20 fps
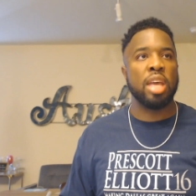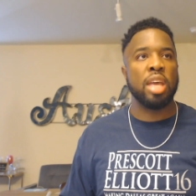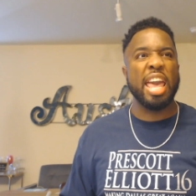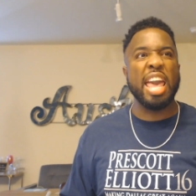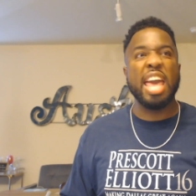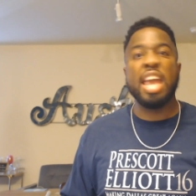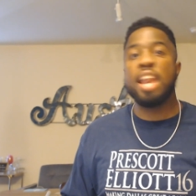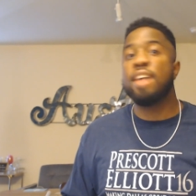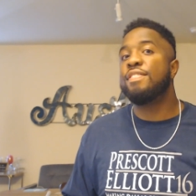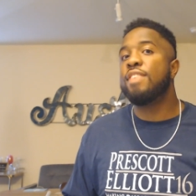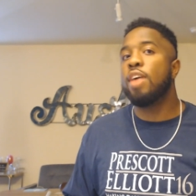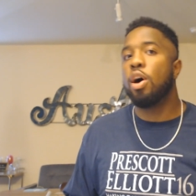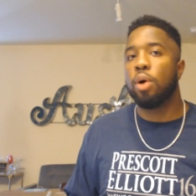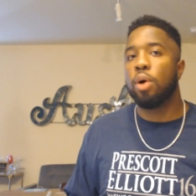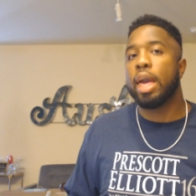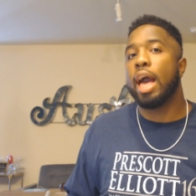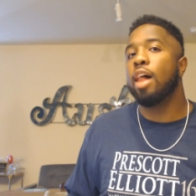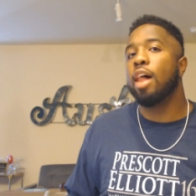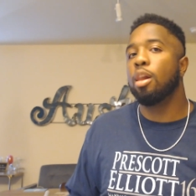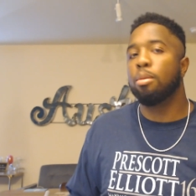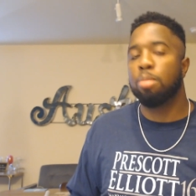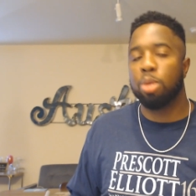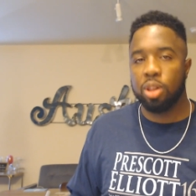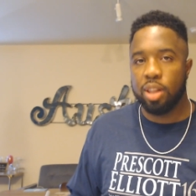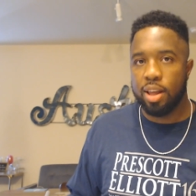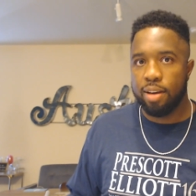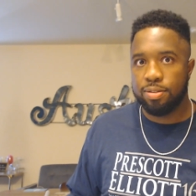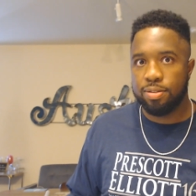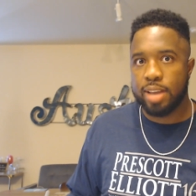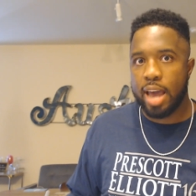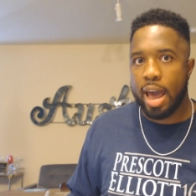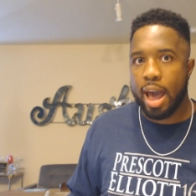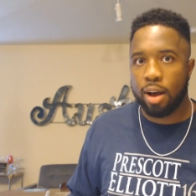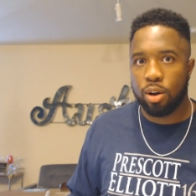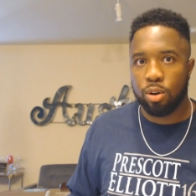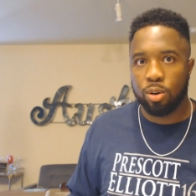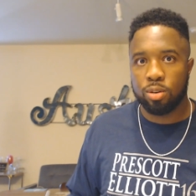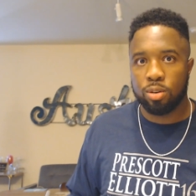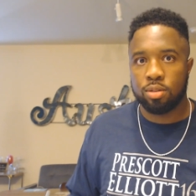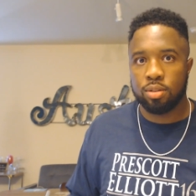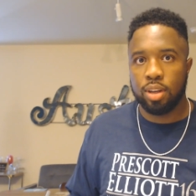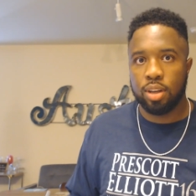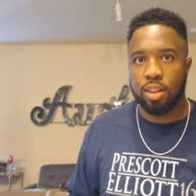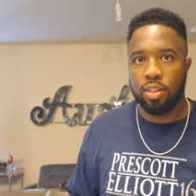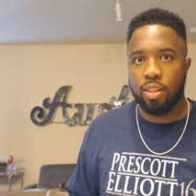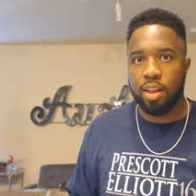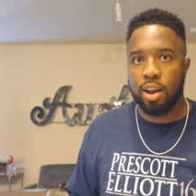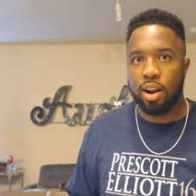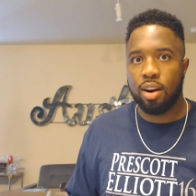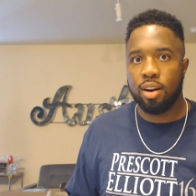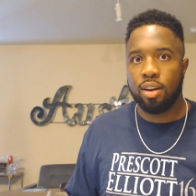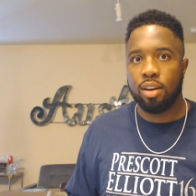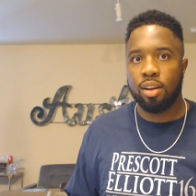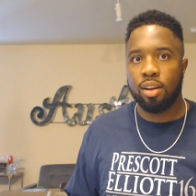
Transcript: NFL caliber left tackle in there,